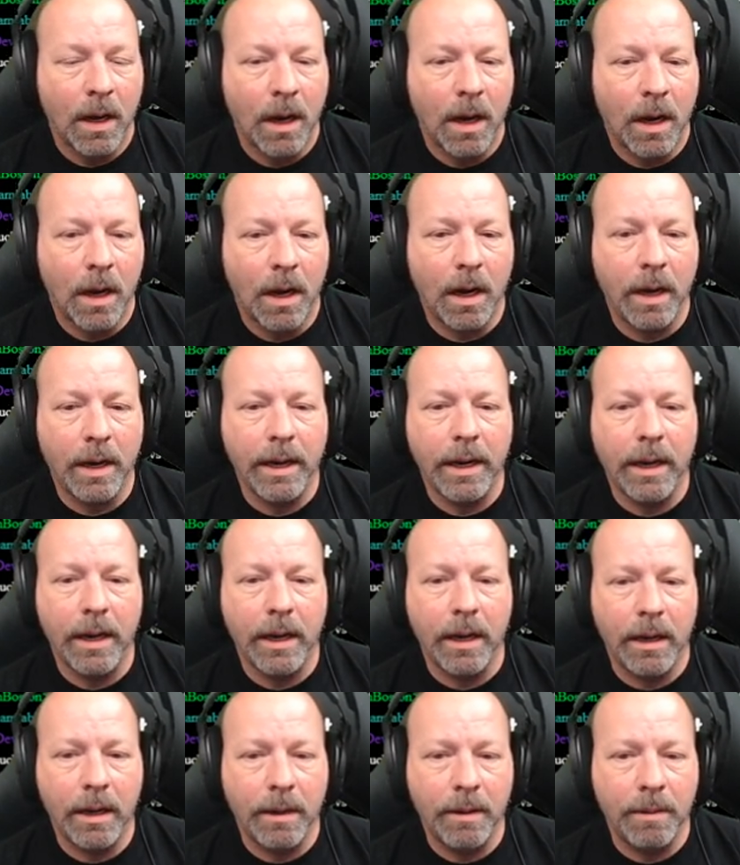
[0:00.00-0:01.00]
I
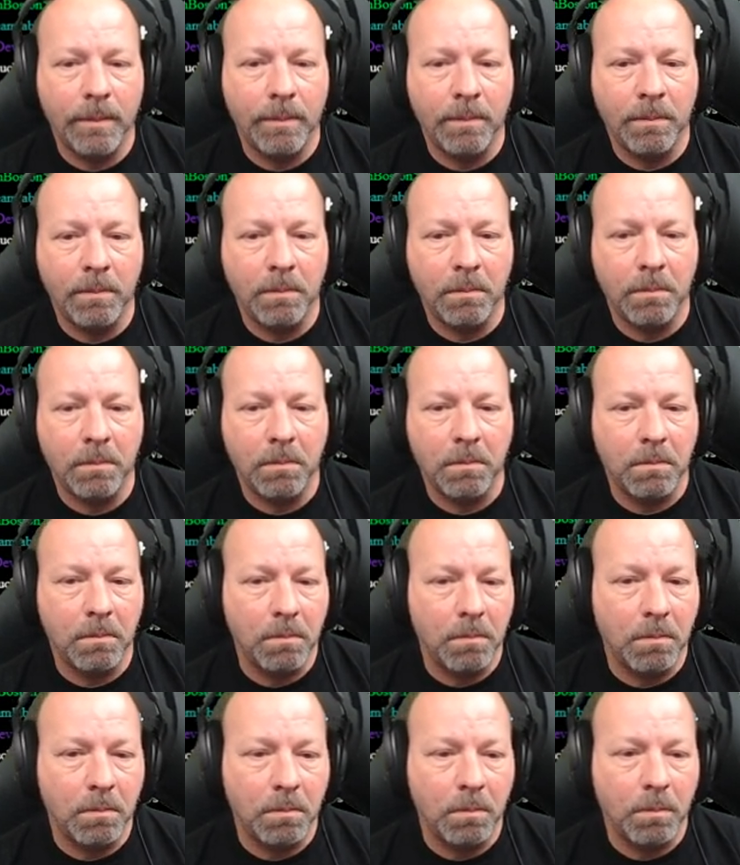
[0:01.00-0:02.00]
am.
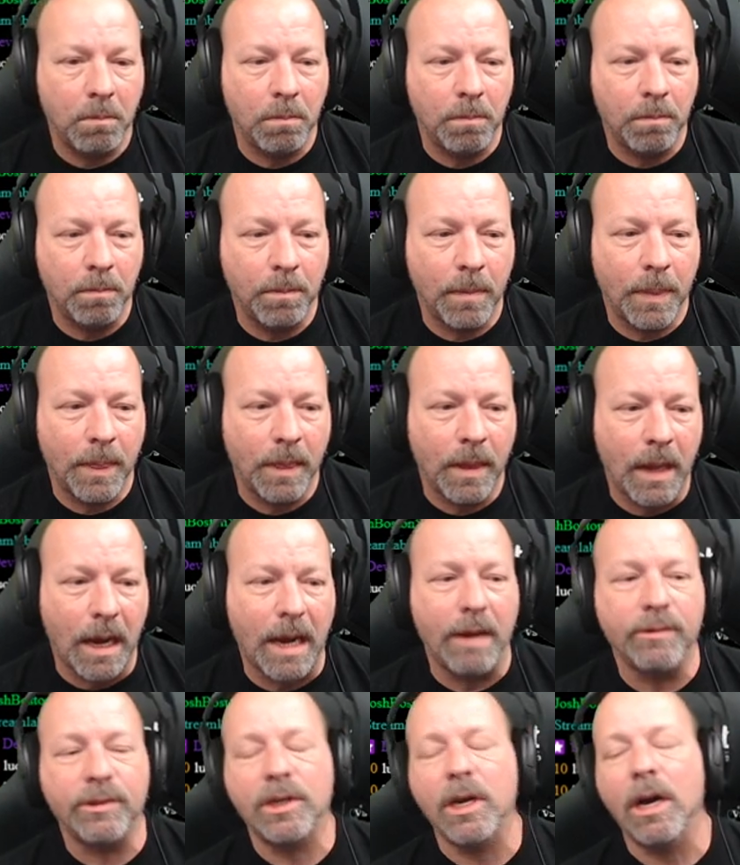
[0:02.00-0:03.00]
Nah,
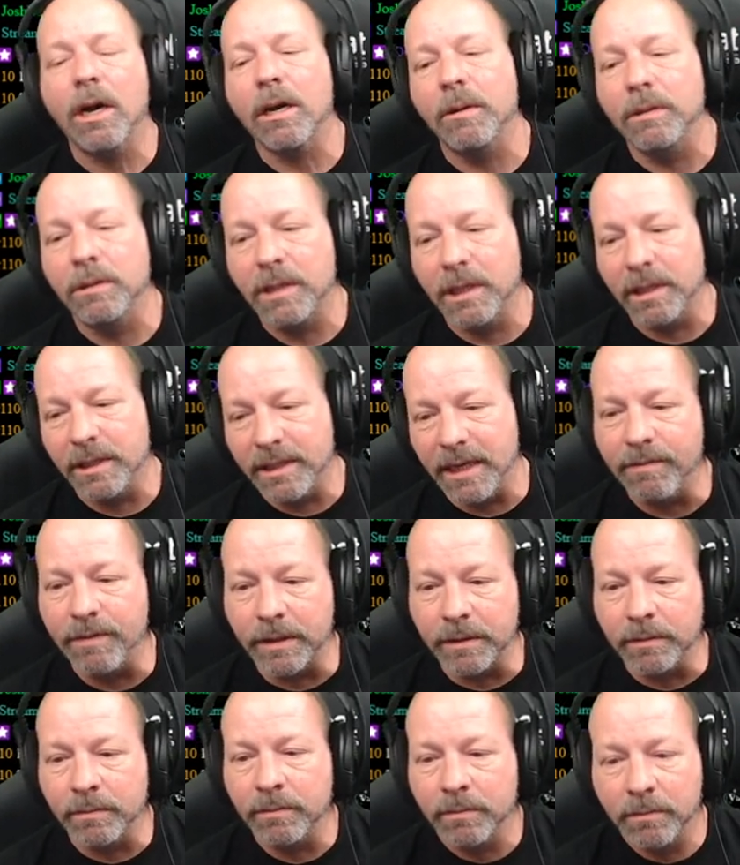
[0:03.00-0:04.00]
I was talking to
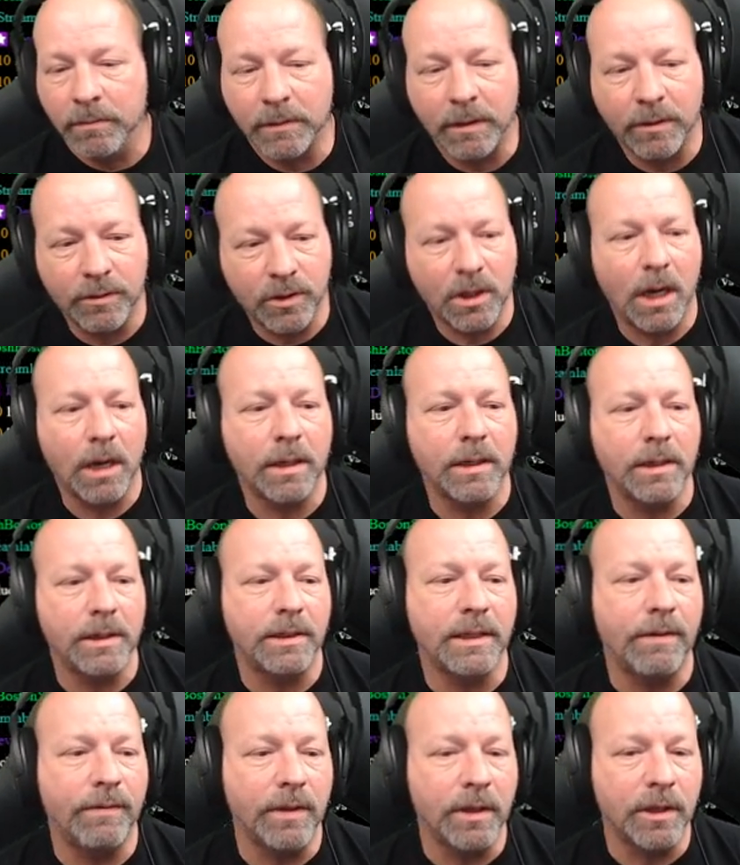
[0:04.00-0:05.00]
Devin. I was talking to
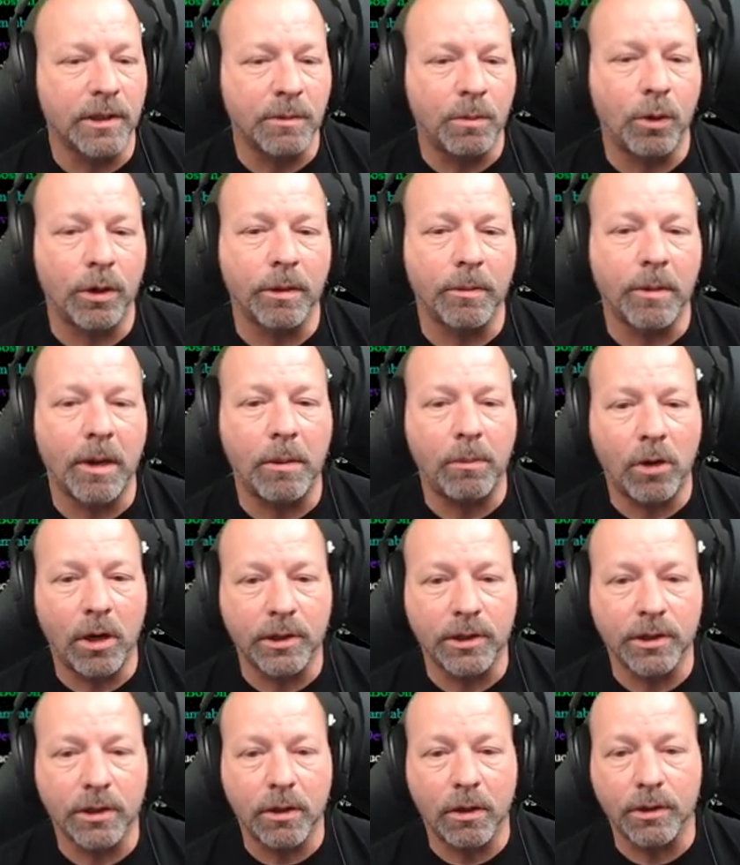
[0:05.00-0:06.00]
Devin this morning about
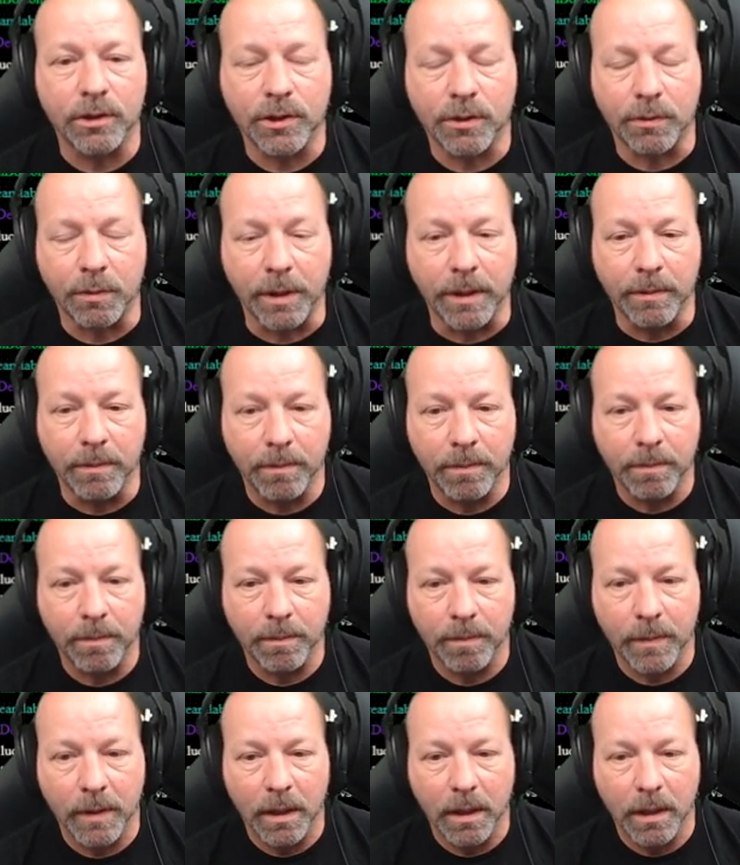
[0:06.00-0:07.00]
Project Cars 3.
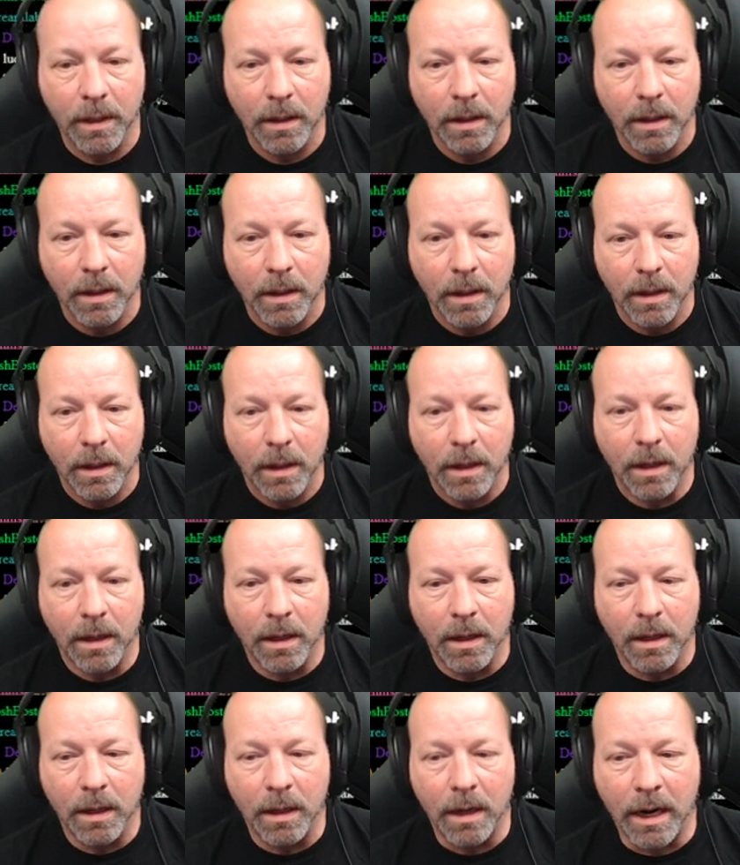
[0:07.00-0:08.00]

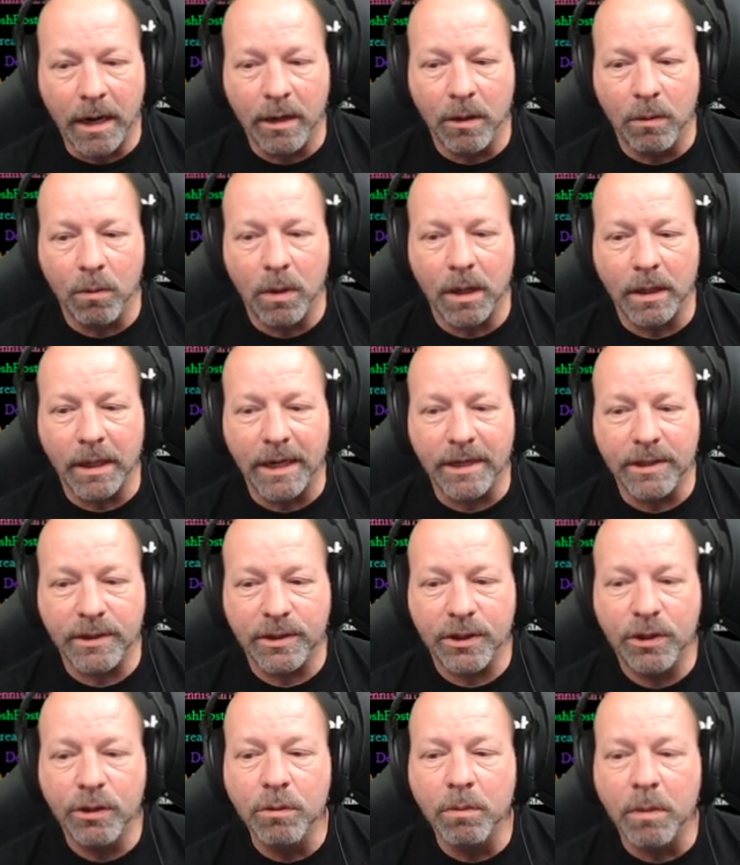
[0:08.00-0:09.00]
Uh, I don't want to let
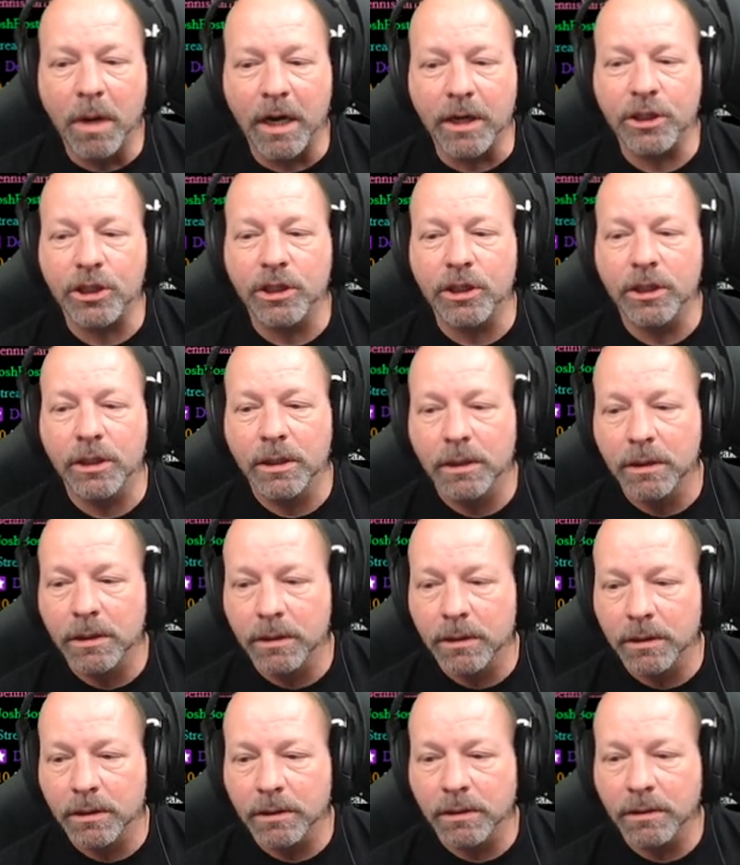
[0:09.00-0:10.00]
too much
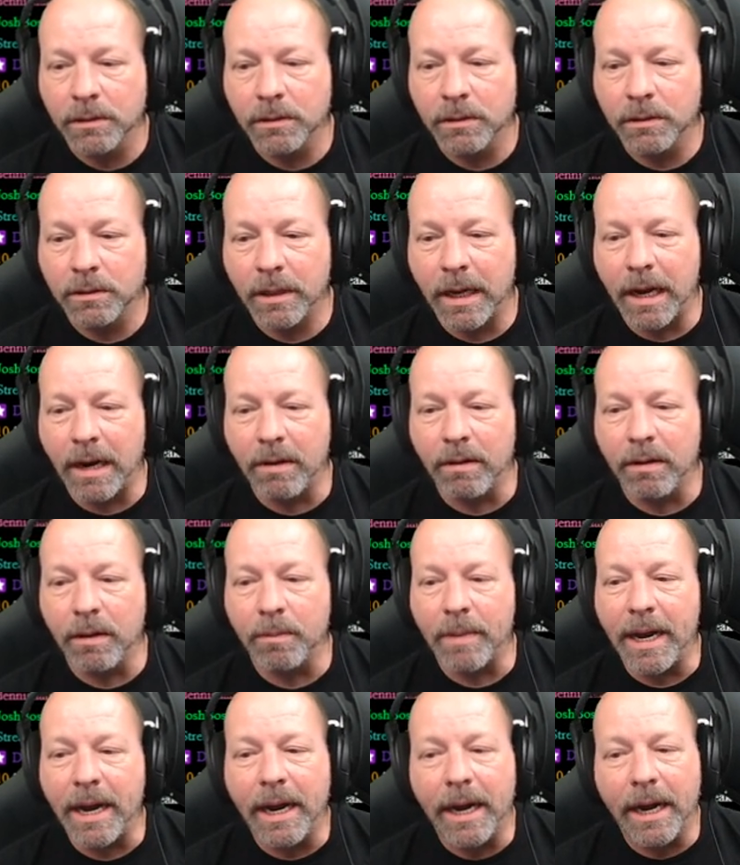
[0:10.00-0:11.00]
out of the
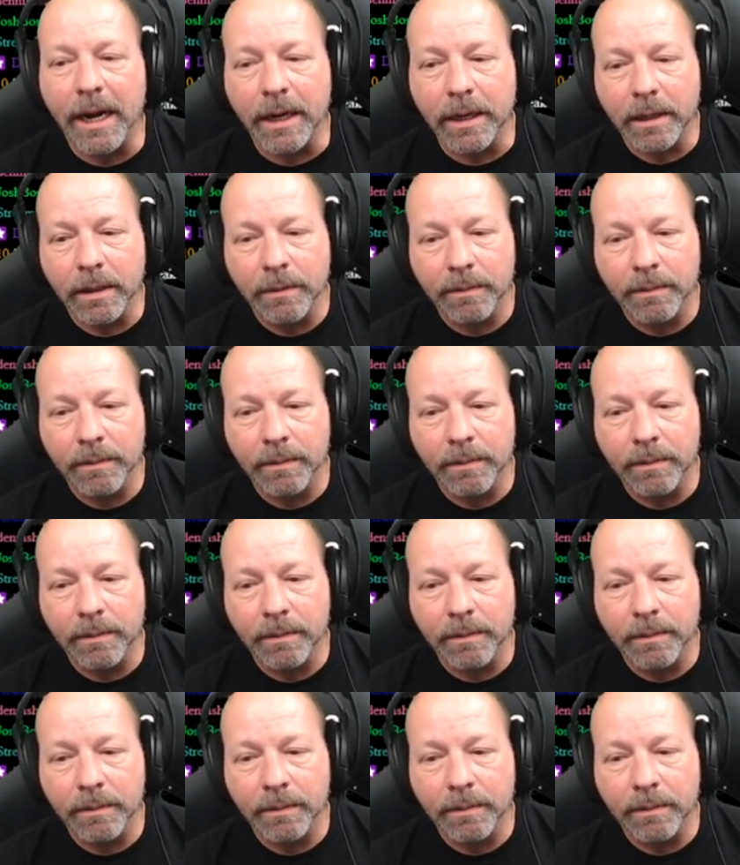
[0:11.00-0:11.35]
bag.